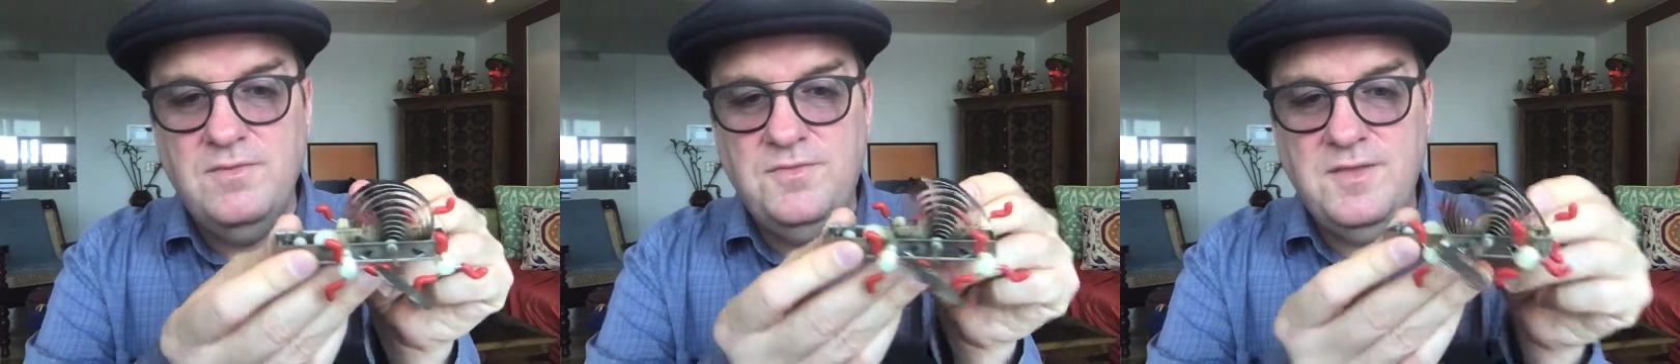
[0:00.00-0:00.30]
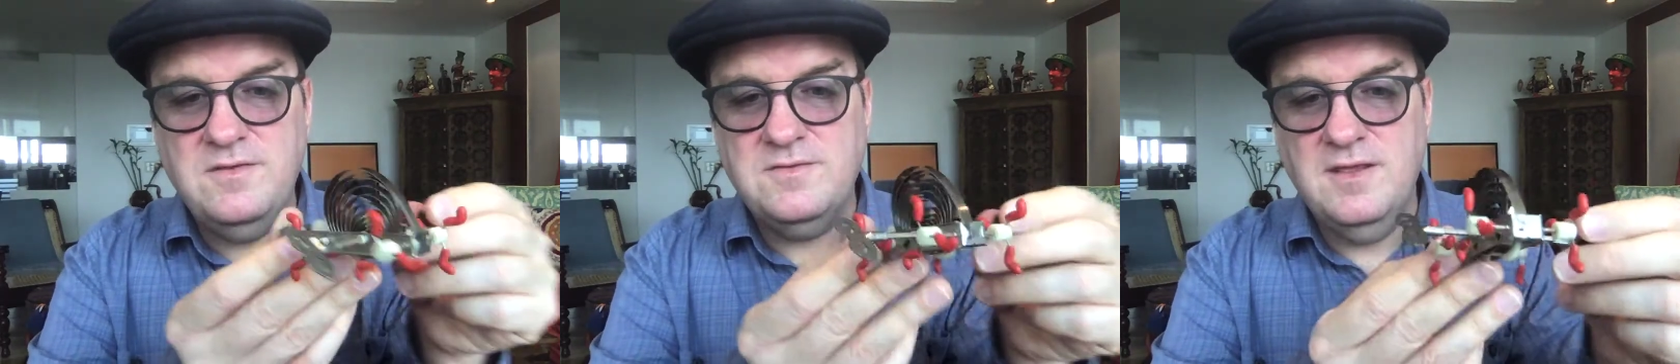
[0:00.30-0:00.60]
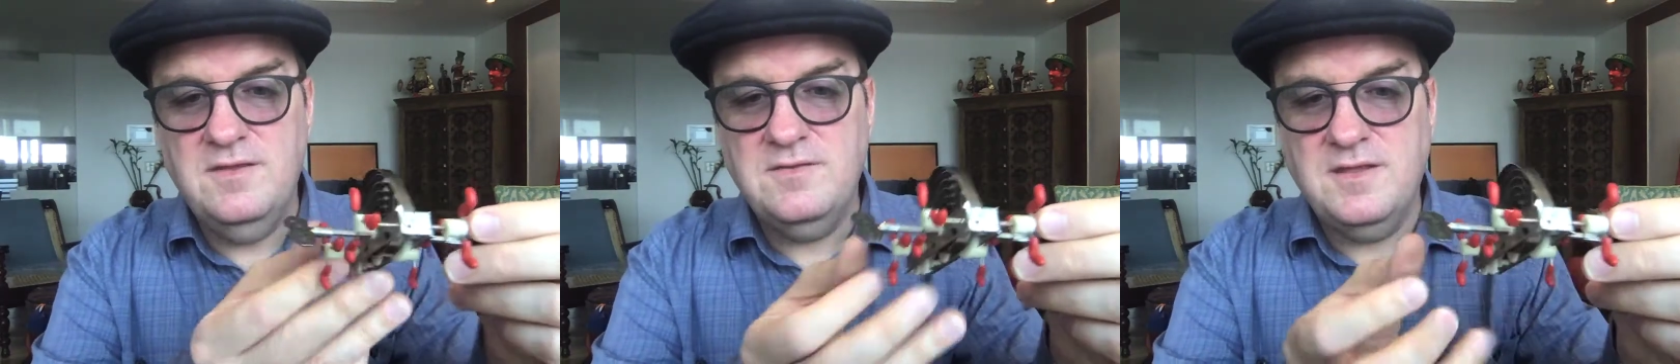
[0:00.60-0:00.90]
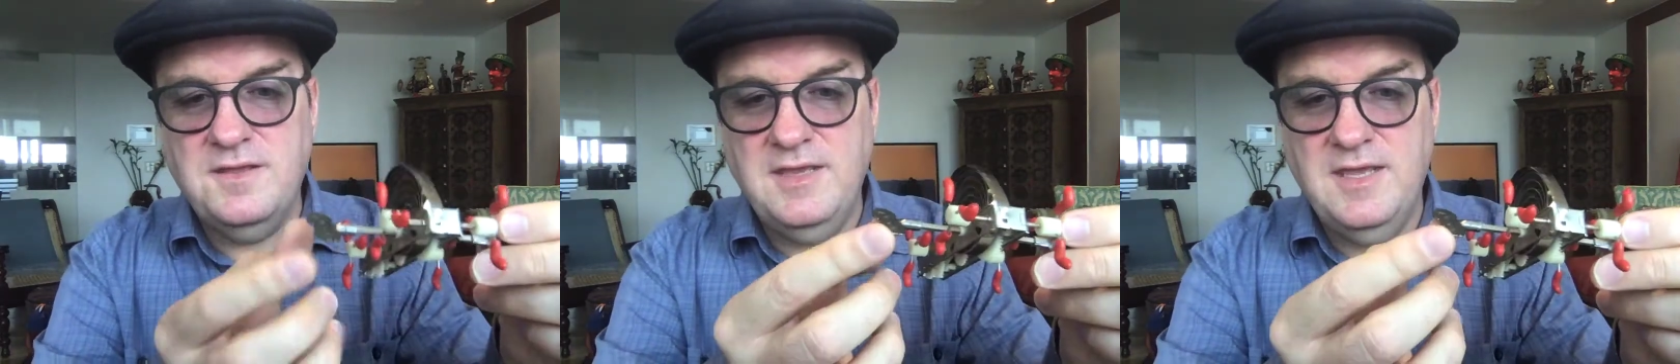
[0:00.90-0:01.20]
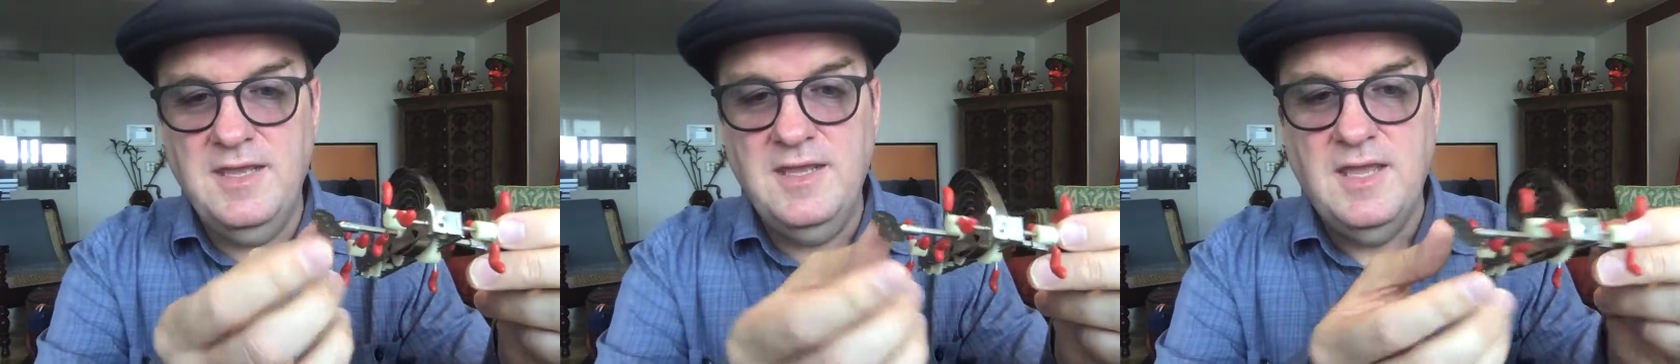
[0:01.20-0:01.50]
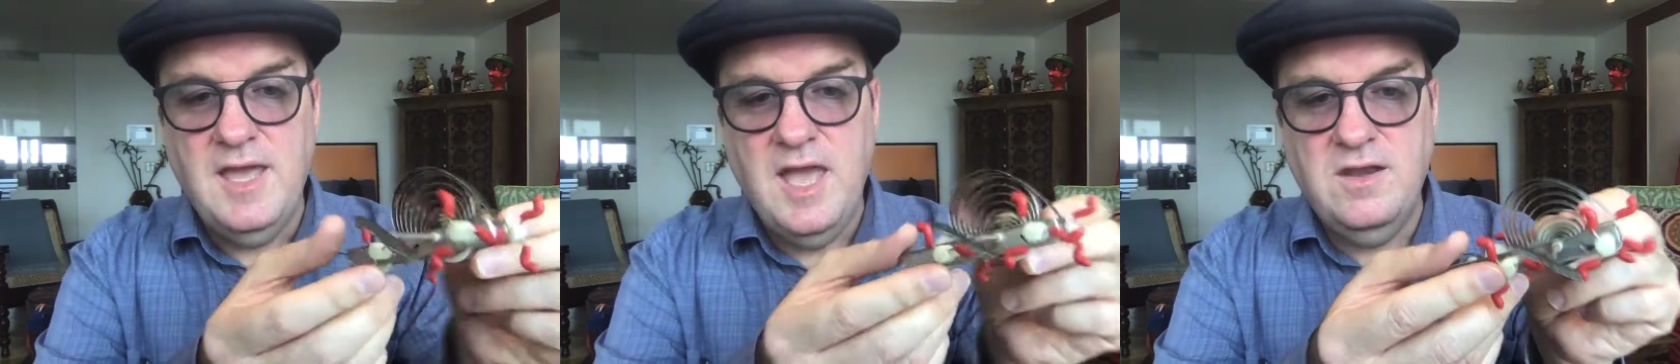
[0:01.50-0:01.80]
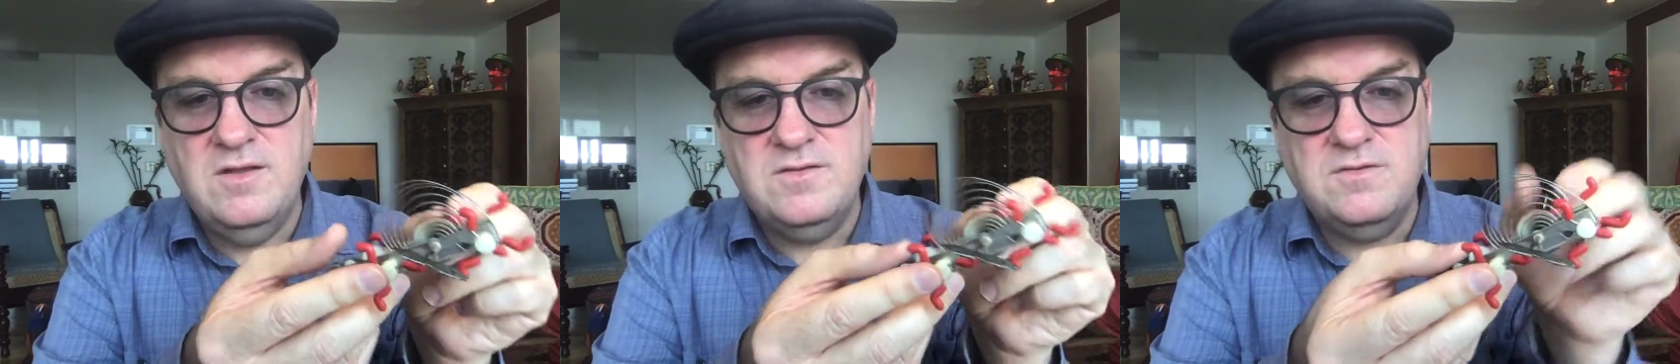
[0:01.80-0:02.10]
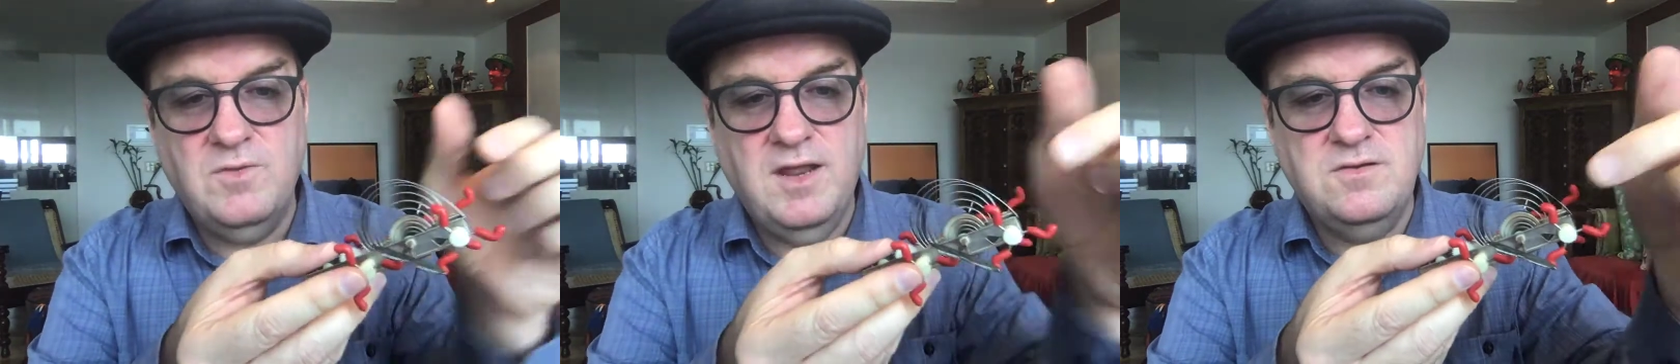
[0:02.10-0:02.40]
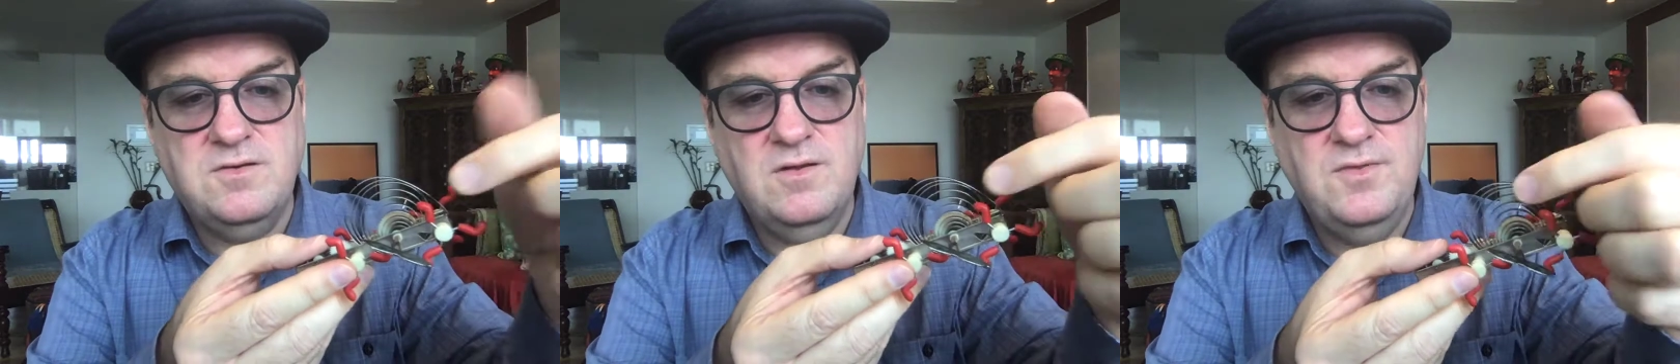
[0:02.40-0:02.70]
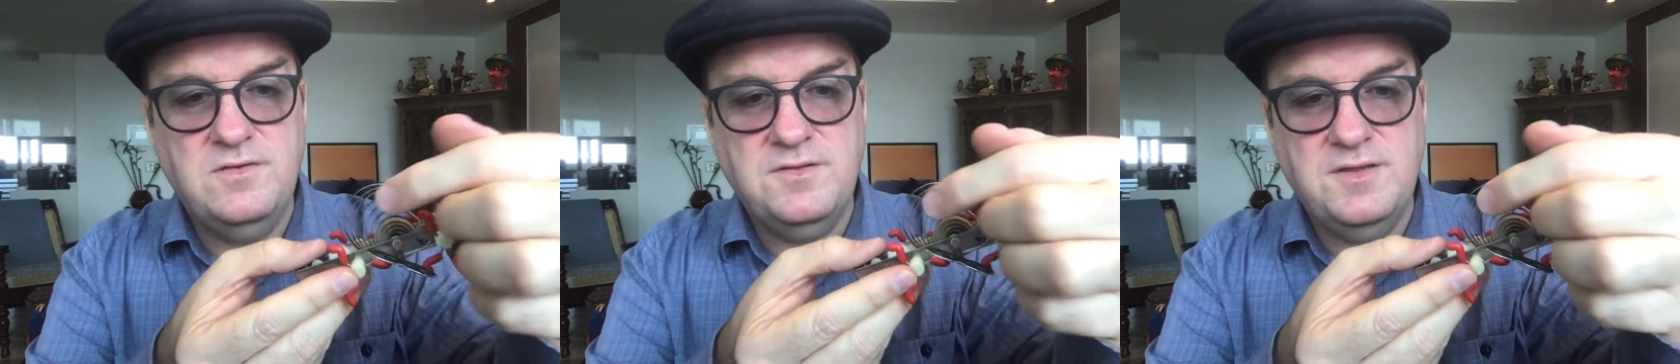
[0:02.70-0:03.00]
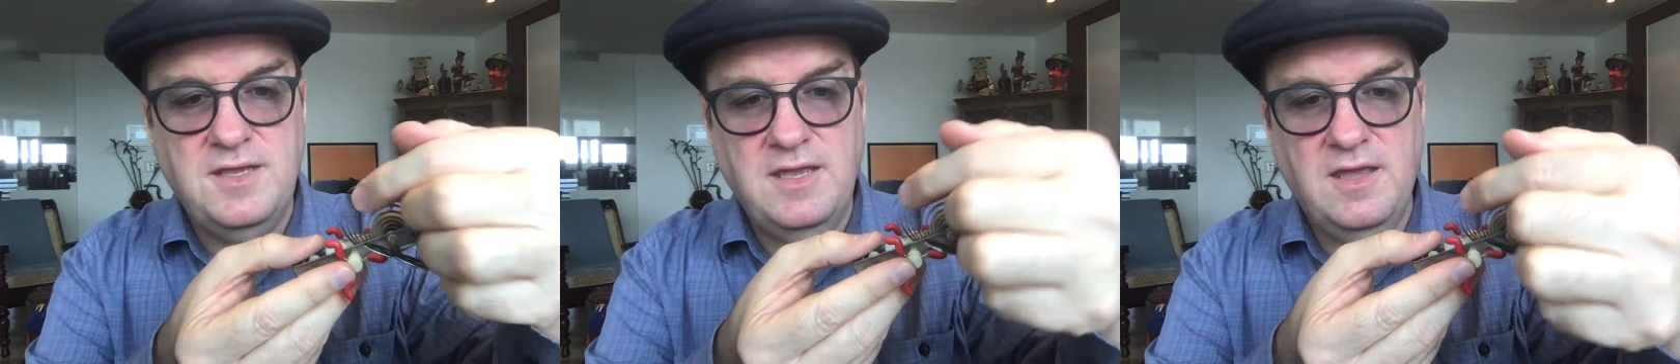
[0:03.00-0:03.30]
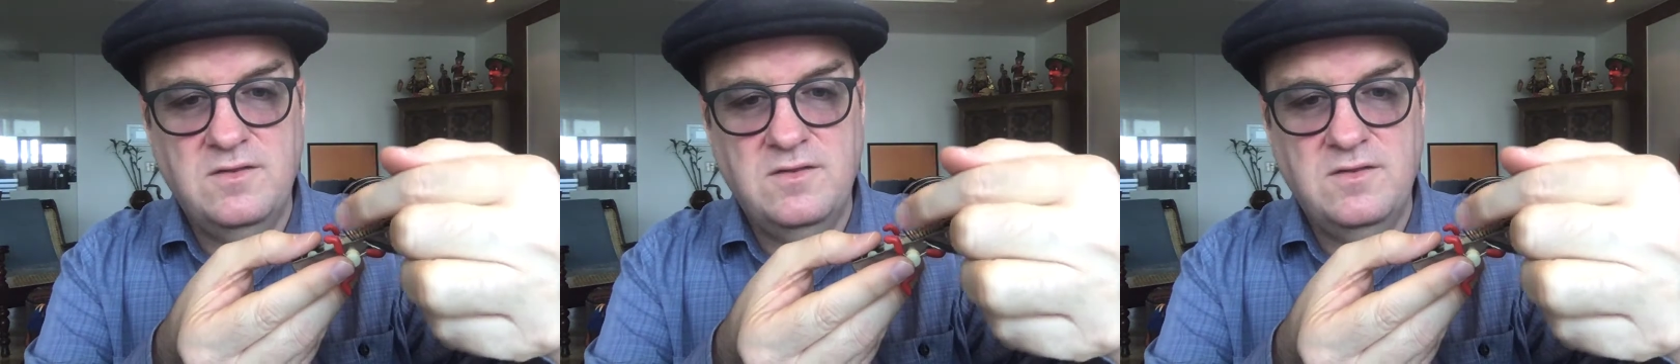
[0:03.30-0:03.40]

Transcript: This is a key, and when I turn this key,